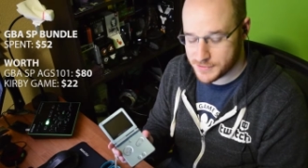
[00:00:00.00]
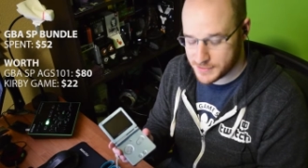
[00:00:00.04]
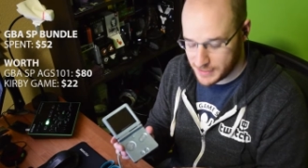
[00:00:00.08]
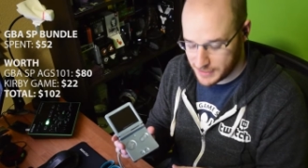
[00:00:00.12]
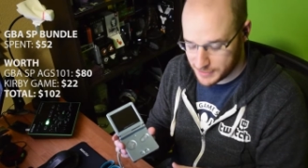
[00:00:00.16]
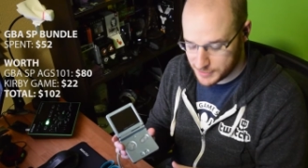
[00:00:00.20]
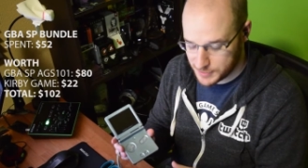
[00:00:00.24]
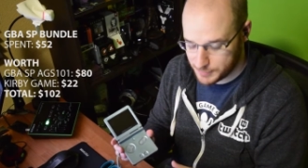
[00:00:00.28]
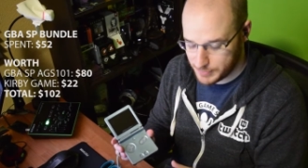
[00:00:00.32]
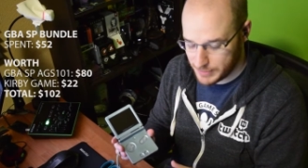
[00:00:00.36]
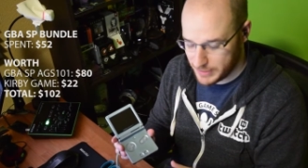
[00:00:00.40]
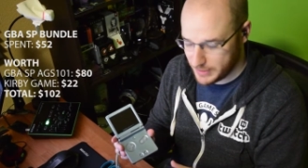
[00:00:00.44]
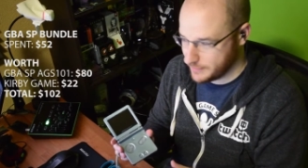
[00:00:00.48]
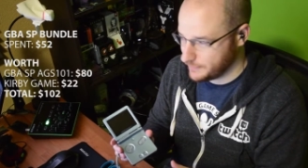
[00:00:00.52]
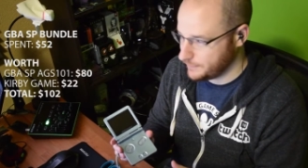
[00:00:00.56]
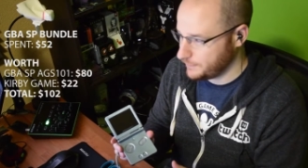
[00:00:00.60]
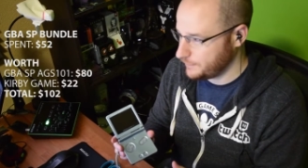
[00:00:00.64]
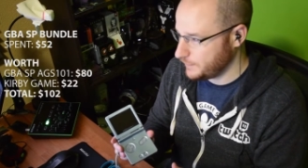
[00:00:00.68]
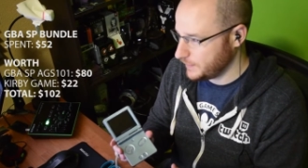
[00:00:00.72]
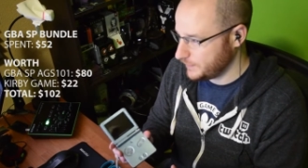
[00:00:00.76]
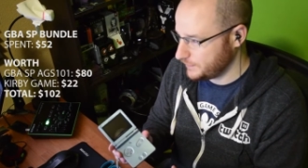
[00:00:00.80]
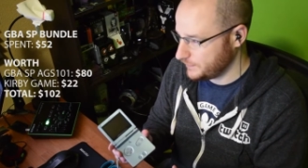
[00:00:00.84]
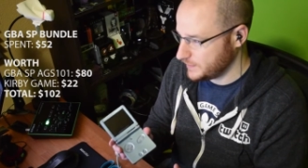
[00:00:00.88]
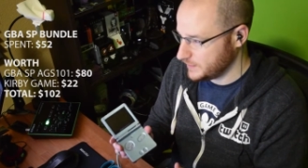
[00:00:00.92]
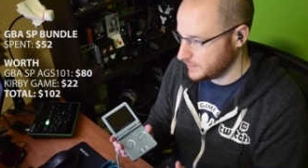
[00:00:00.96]
and I spent
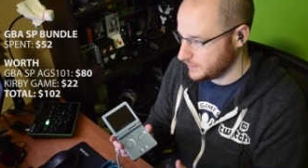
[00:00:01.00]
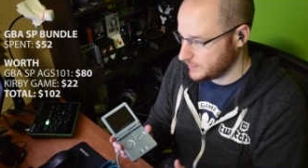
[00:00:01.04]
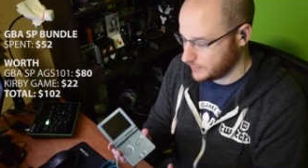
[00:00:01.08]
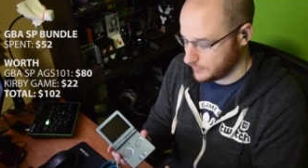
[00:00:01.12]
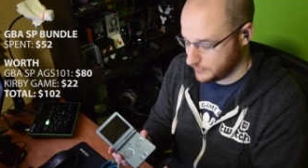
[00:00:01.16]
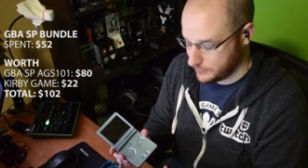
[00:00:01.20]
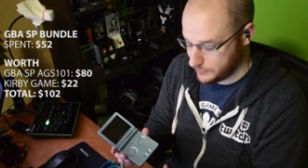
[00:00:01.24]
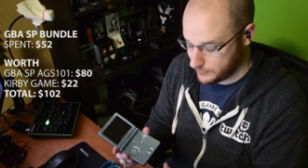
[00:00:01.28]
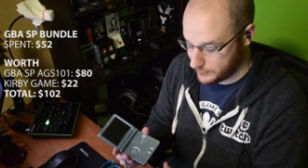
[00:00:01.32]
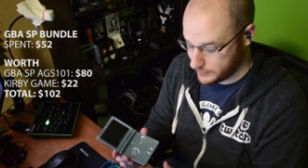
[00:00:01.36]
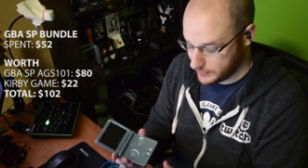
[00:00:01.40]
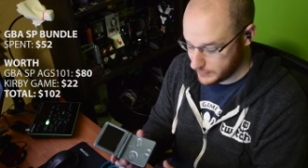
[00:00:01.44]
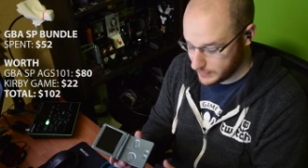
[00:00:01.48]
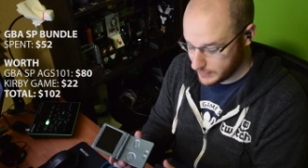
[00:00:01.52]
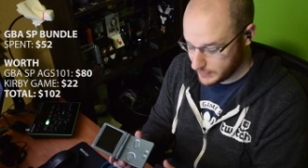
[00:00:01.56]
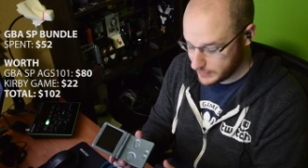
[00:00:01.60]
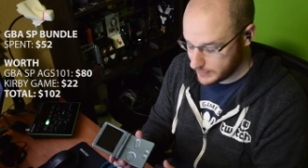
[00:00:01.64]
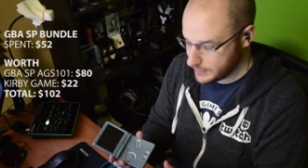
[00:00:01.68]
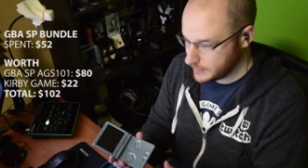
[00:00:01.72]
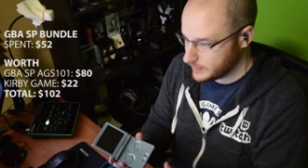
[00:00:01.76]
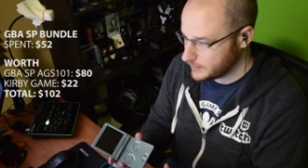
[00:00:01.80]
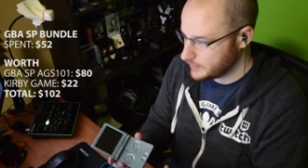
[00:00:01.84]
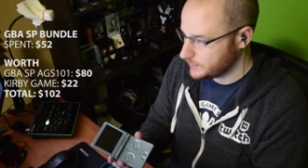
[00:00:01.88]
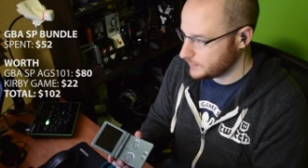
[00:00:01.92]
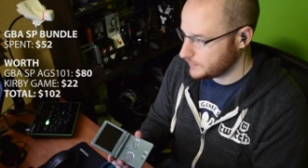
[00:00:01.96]
52.
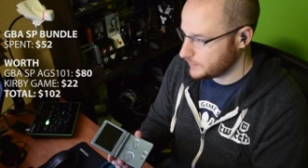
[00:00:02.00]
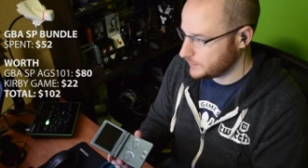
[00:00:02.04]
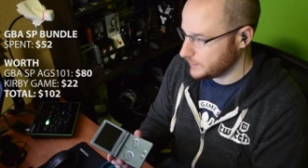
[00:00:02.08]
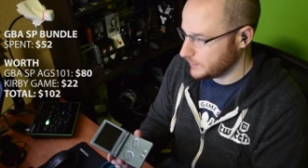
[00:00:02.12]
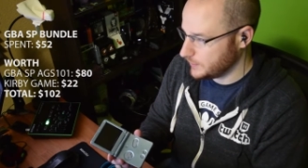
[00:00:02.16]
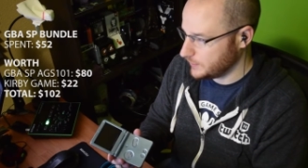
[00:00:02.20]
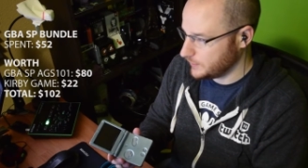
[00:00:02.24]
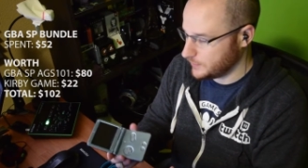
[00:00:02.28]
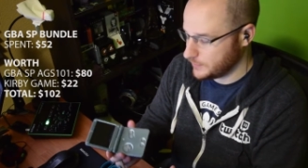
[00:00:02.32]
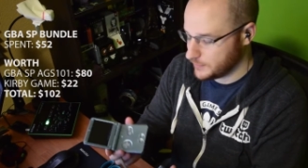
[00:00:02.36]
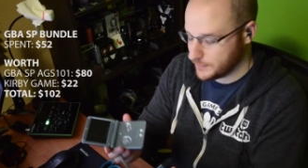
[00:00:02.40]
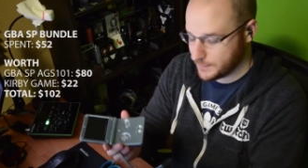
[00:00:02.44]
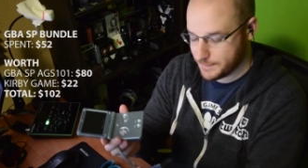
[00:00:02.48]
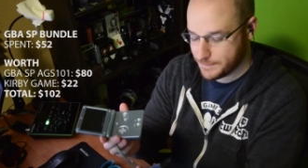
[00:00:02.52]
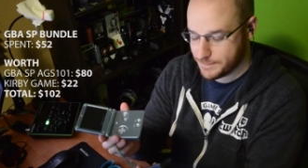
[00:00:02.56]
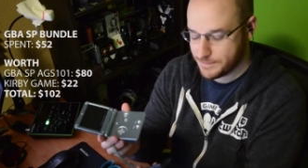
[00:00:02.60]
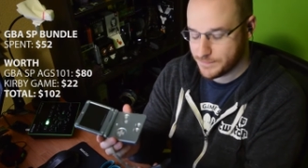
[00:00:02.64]
So